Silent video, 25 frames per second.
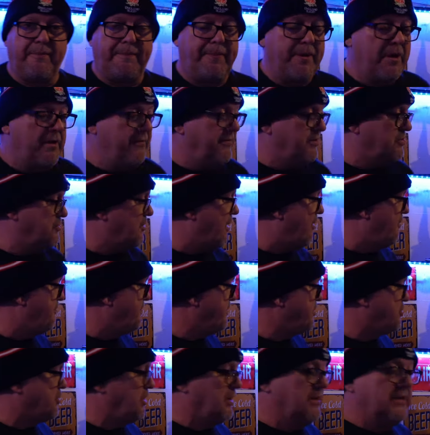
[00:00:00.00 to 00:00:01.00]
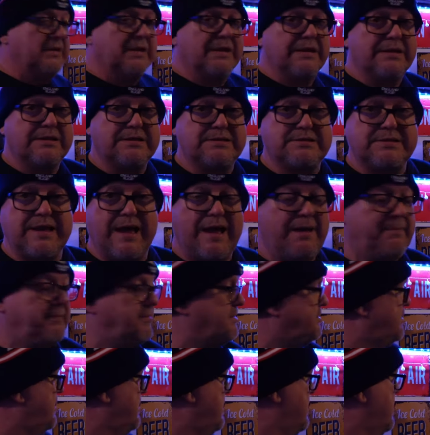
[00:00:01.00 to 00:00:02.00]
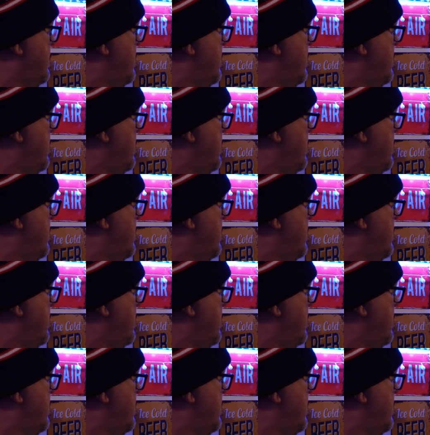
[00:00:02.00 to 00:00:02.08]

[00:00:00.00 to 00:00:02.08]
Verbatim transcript: a perfect draft machine, taps.